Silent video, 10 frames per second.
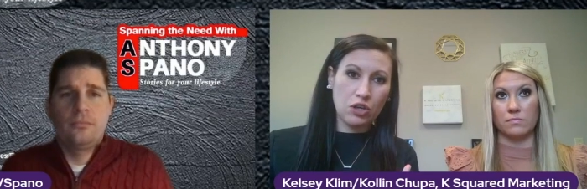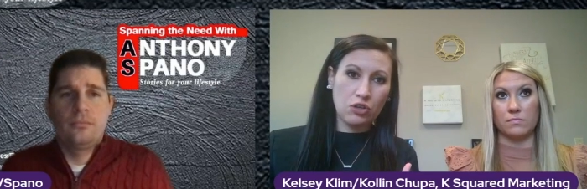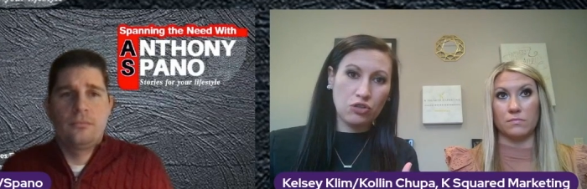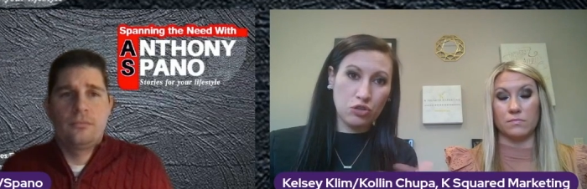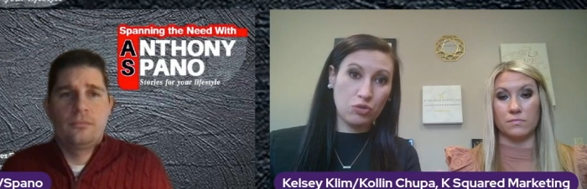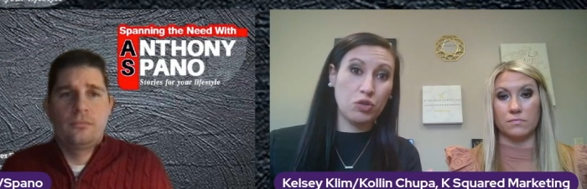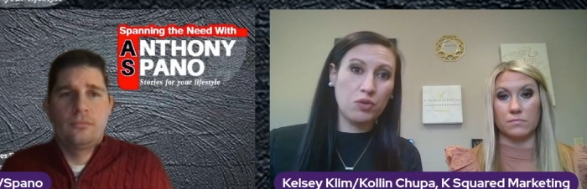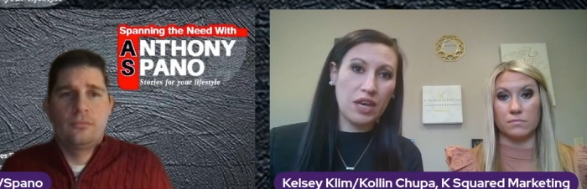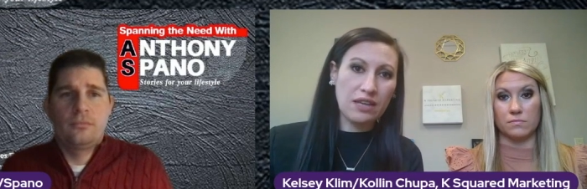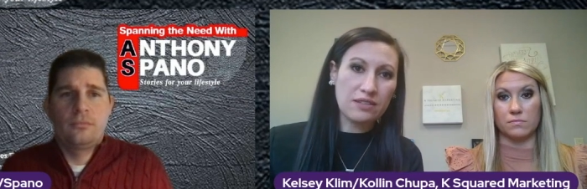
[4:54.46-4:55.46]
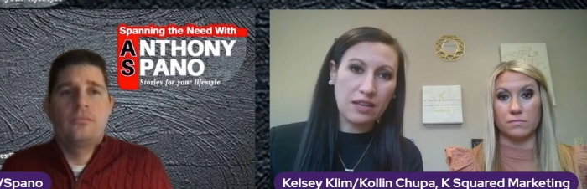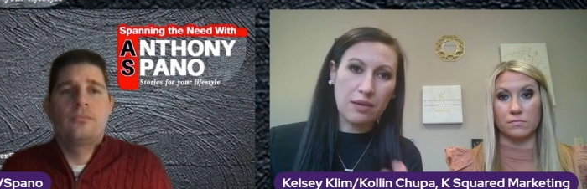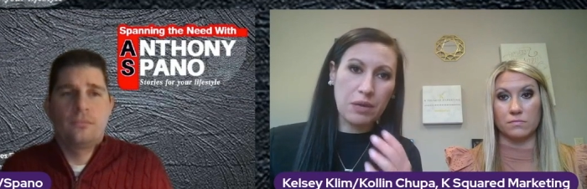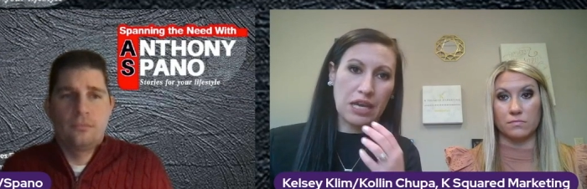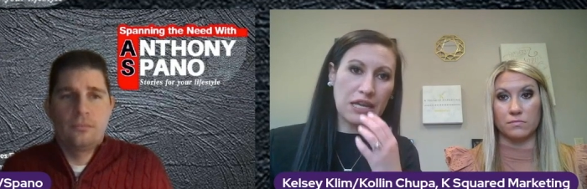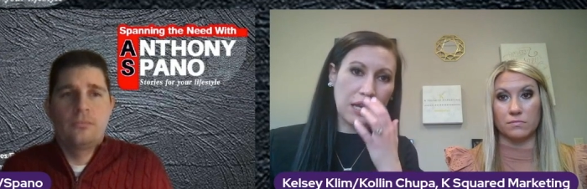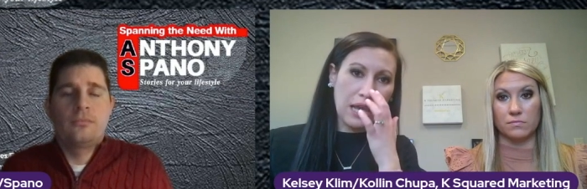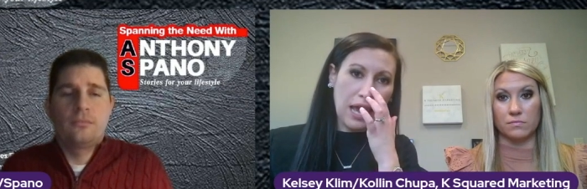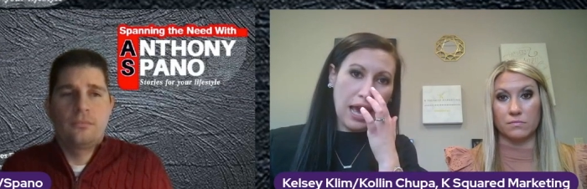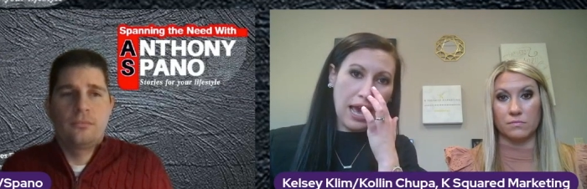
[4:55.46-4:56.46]
Speaker 1: to do this. I mean,
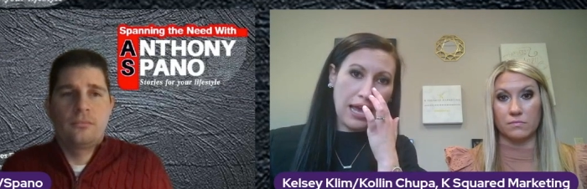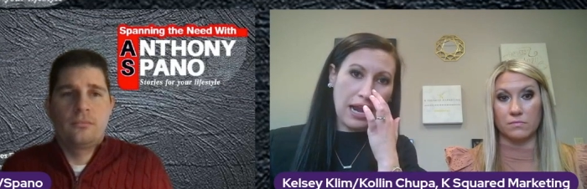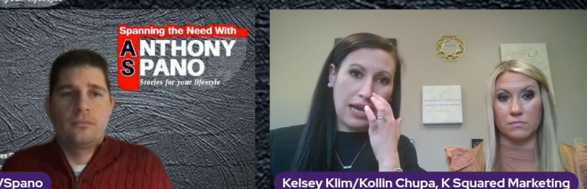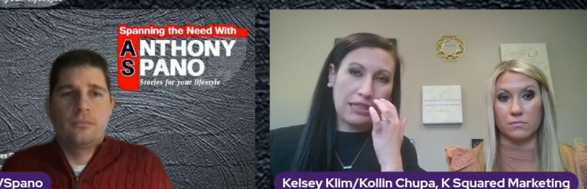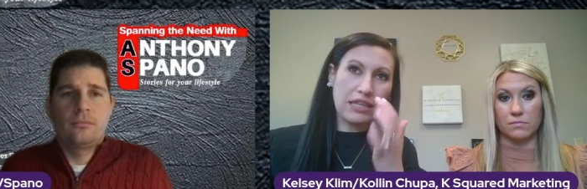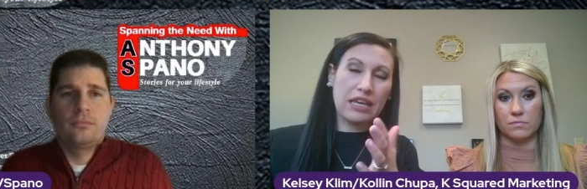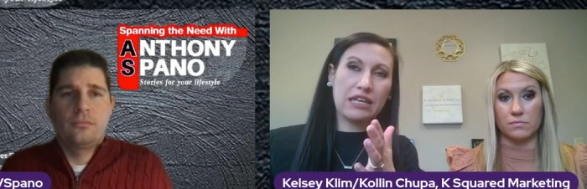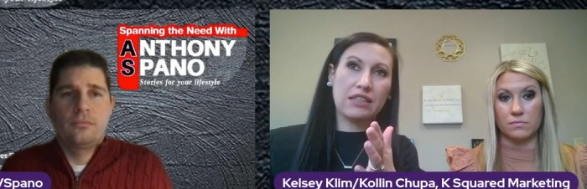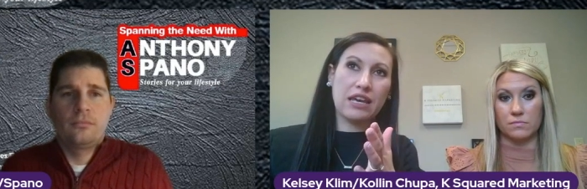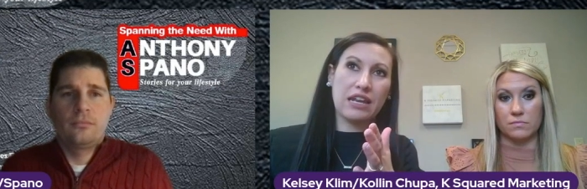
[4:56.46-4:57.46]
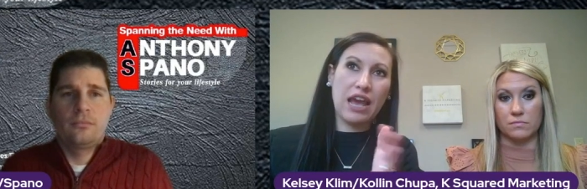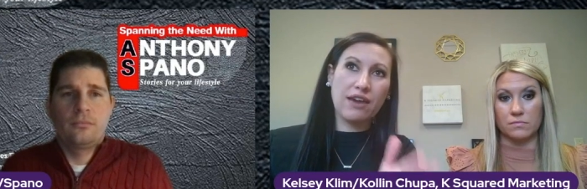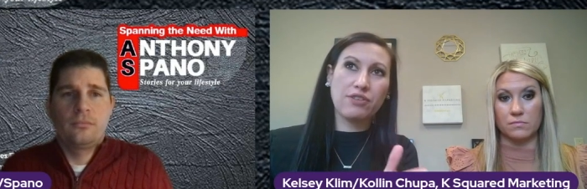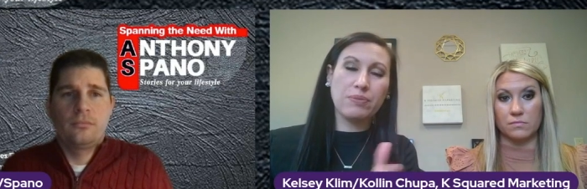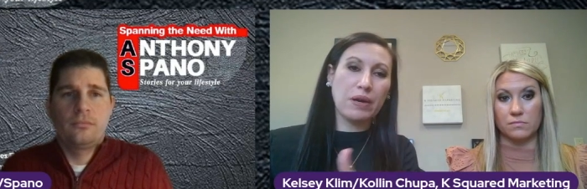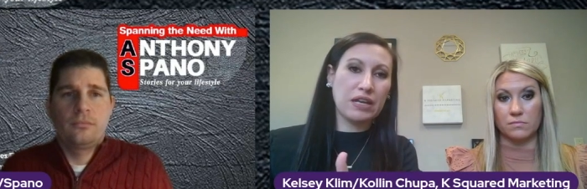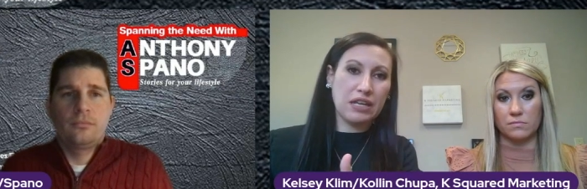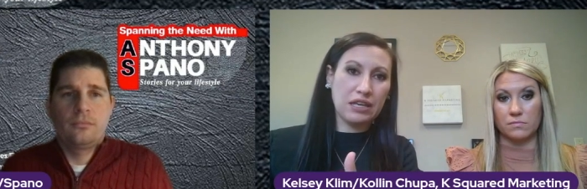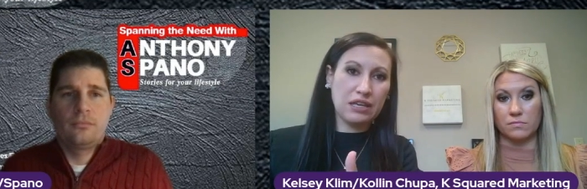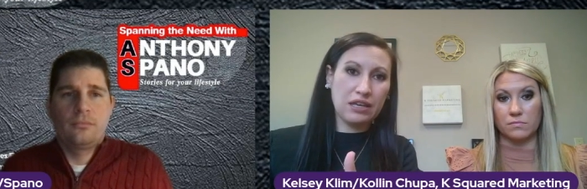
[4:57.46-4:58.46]
and I think that
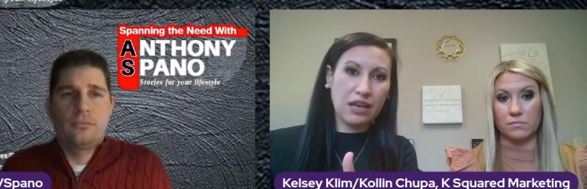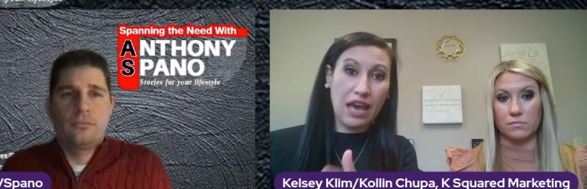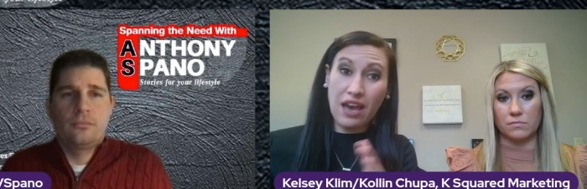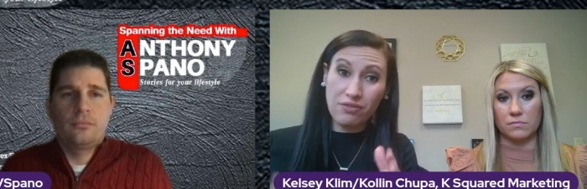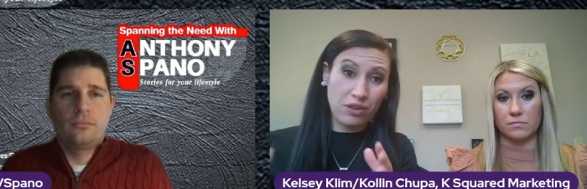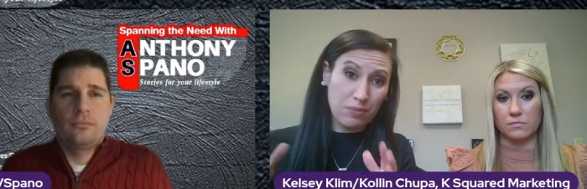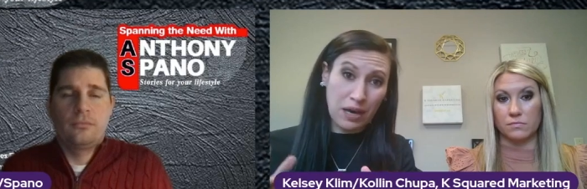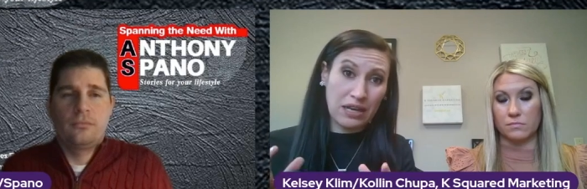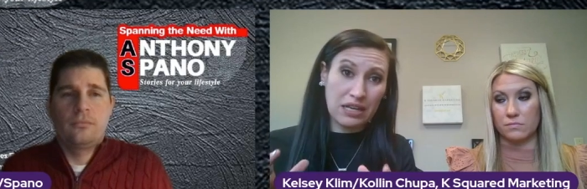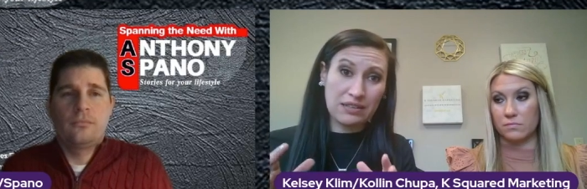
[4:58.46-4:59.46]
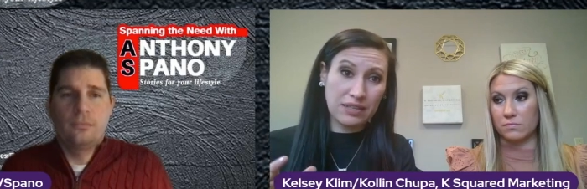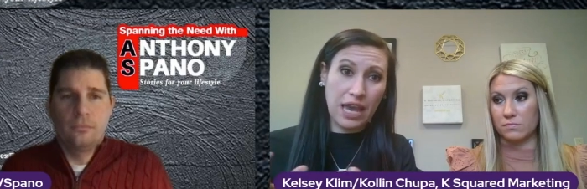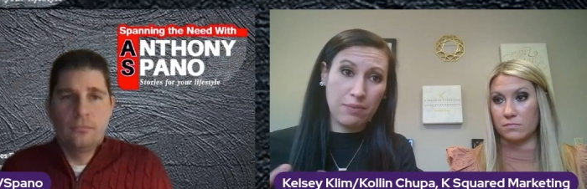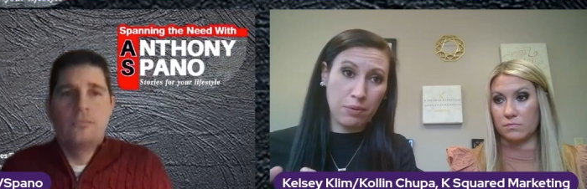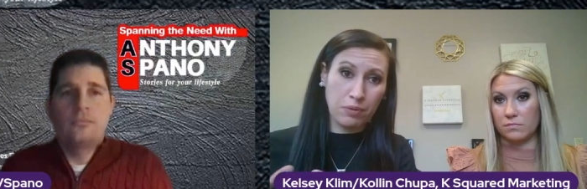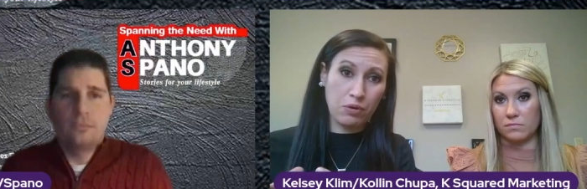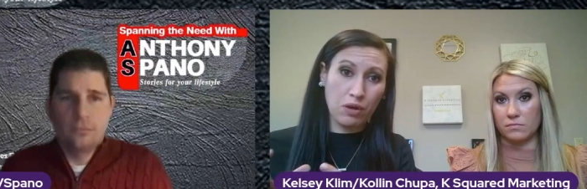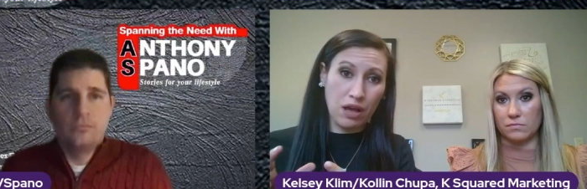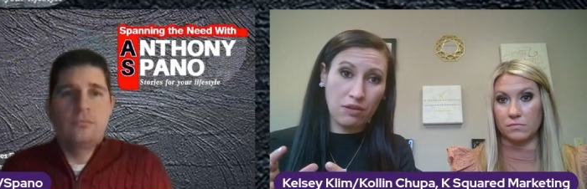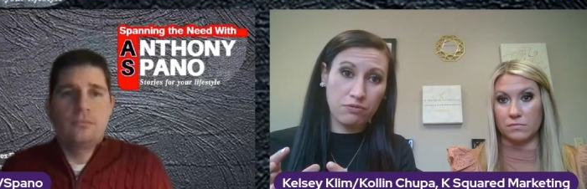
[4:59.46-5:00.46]
everybody is
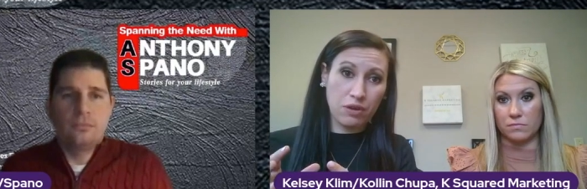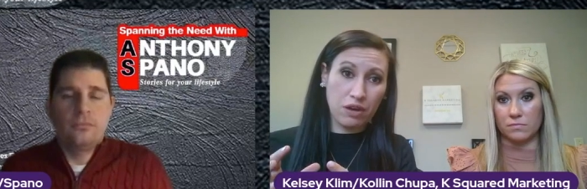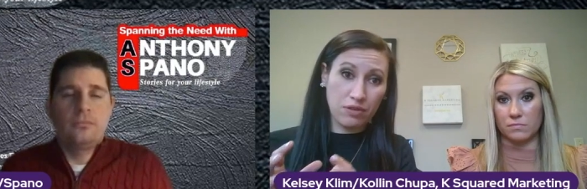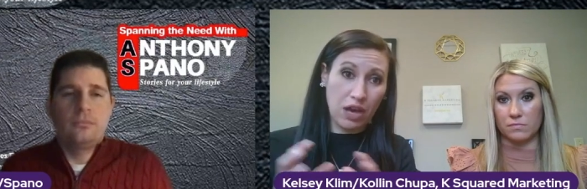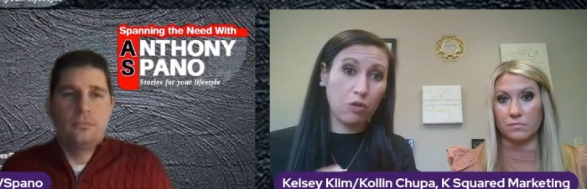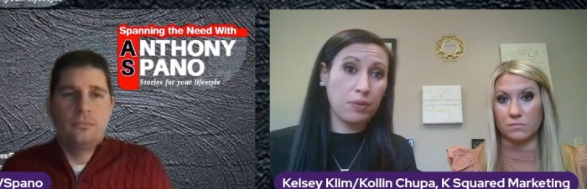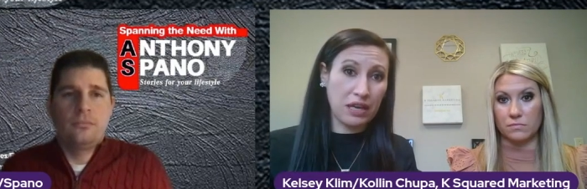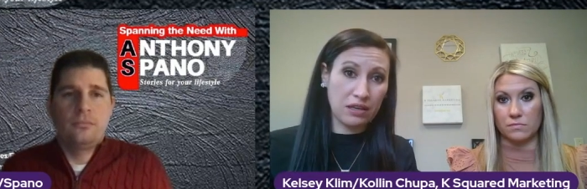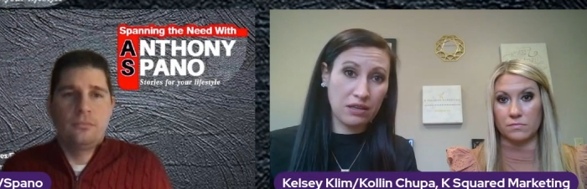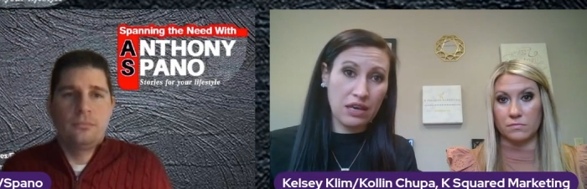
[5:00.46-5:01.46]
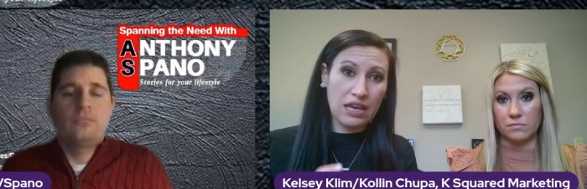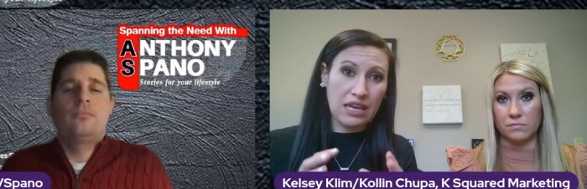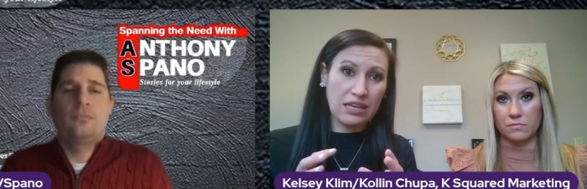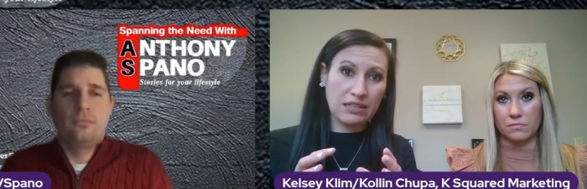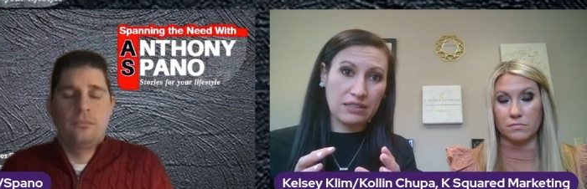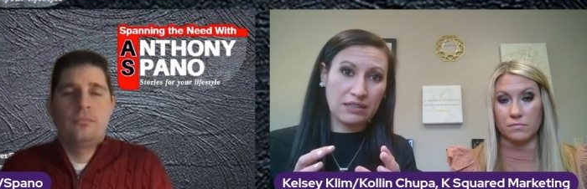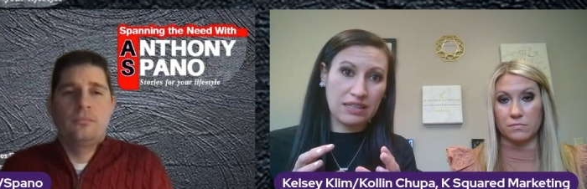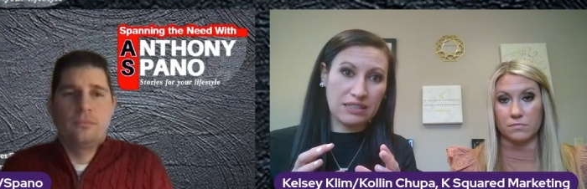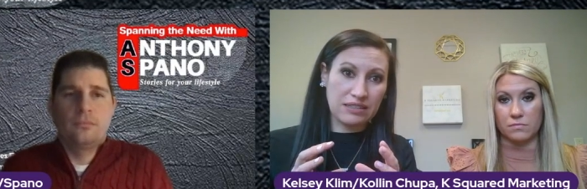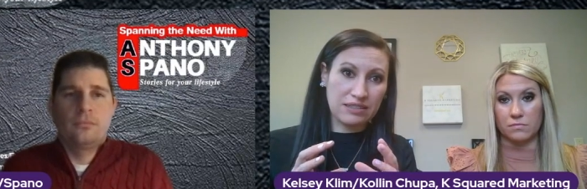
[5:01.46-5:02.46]
capable of helping in
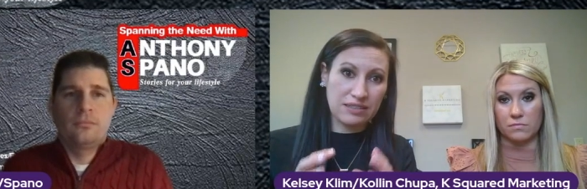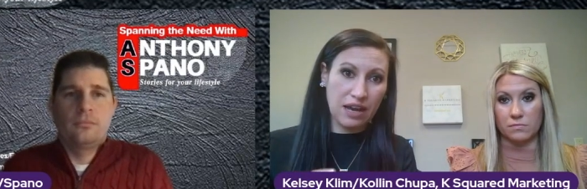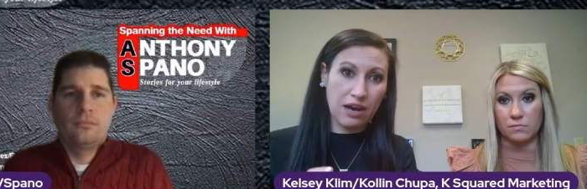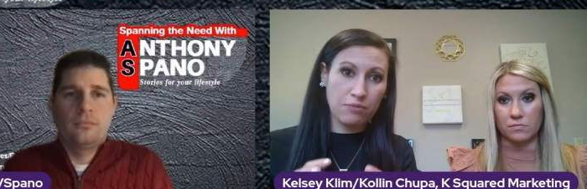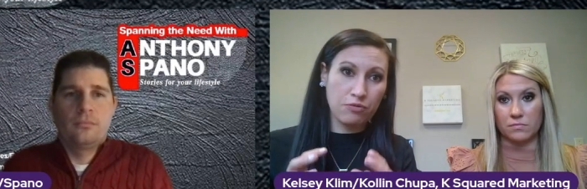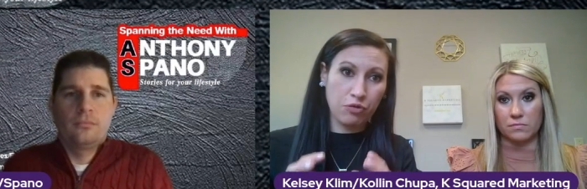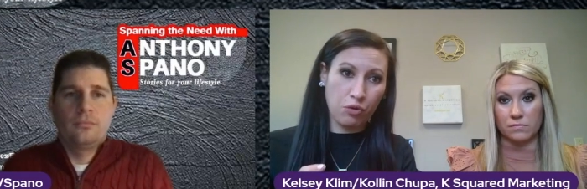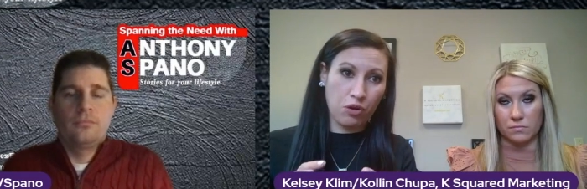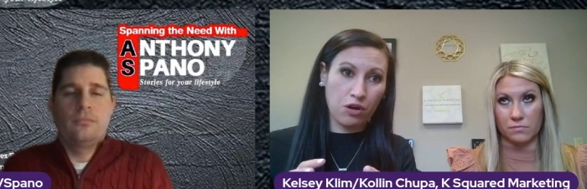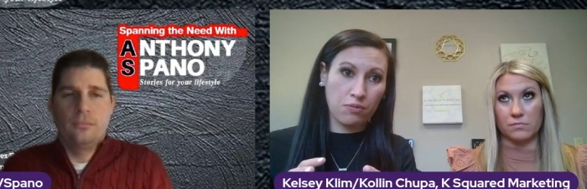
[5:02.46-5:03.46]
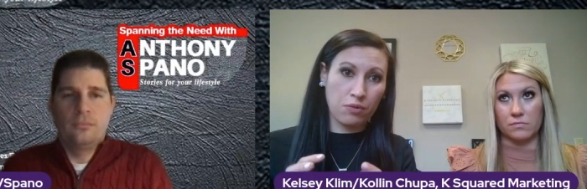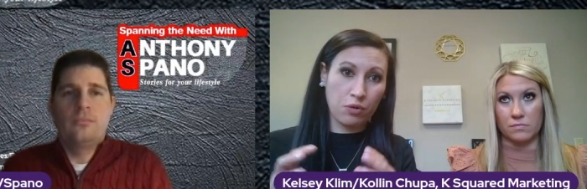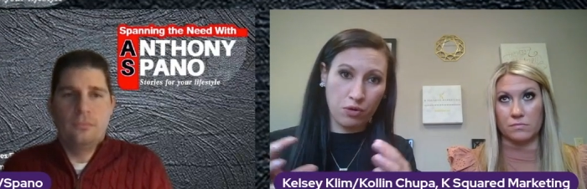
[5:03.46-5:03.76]
some form or